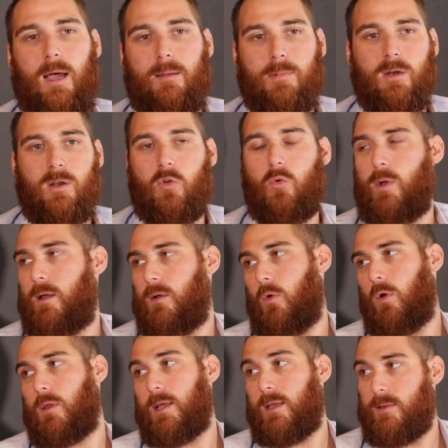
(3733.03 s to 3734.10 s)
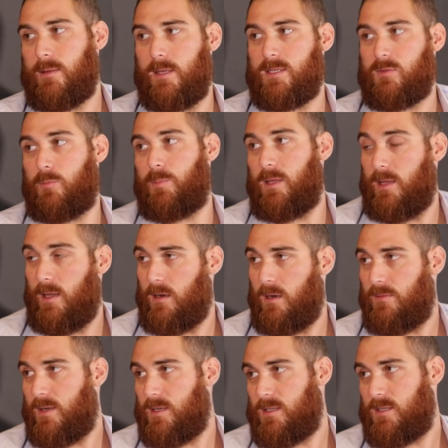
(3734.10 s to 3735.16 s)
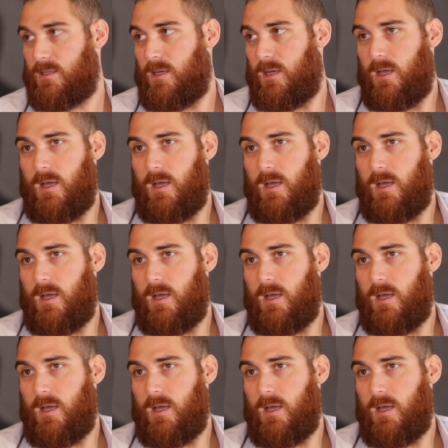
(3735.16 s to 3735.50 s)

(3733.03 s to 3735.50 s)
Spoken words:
I'm gonna quit, or like this would be the end of us.